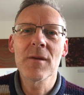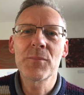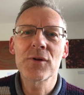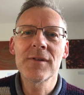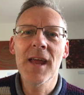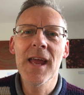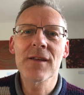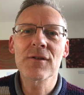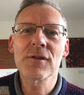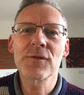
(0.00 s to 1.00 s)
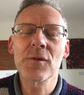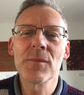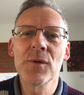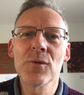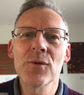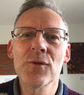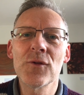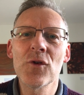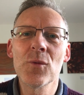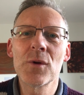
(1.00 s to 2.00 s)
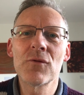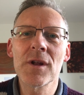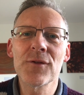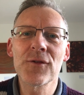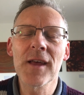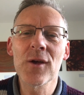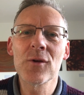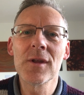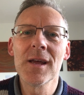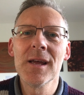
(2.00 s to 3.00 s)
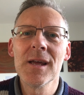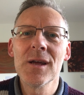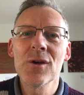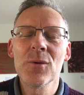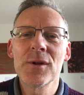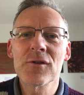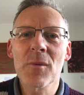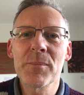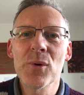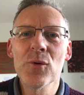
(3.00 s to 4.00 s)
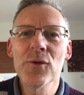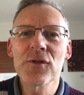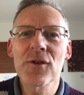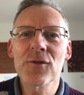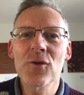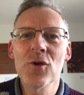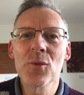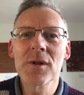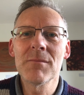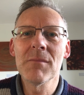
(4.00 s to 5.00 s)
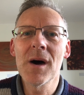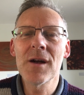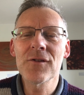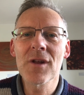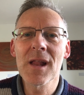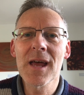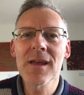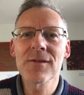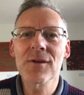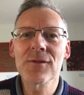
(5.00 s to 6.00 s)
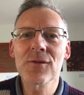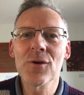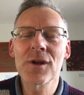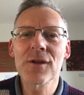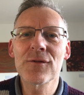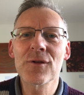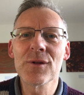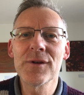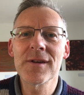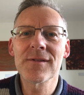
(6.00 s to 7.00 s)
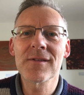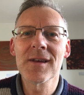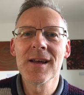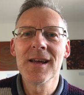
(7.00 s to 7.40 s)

It protects us from those who would run us down, who would oppose us, who would marginalise us or exclude us.